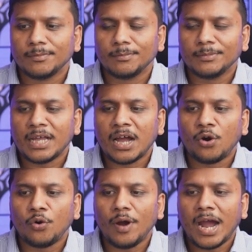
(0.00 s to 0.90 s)

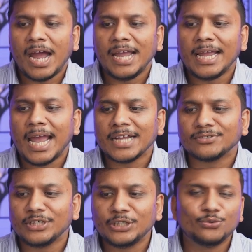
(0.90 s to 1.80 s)
now I
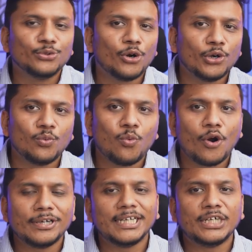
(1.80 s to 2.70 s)
actually do not
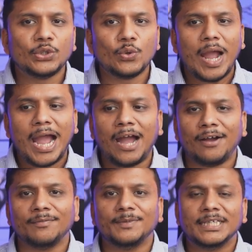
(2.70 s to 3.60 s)
want it to
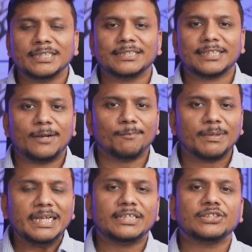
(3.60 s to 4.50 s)
have this
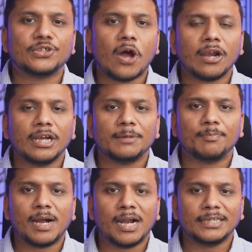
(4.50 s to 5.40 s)
complete solid
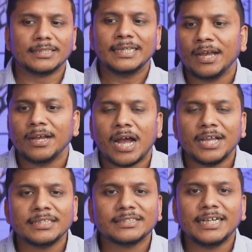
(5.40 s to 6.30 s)
part uh,
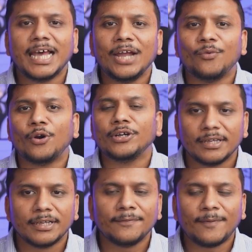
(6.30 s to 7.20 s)
instead I
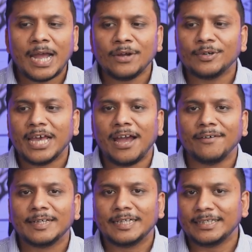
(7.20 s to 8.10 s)
wanted if I would
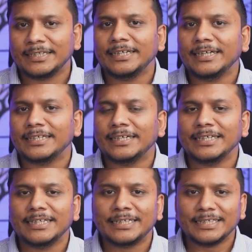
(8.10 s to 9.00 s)
have
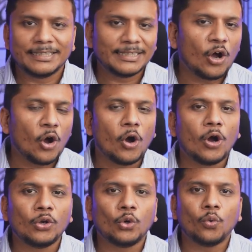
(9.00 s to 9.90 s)
created it in a
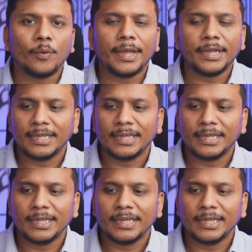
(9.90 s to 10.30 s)
hollow way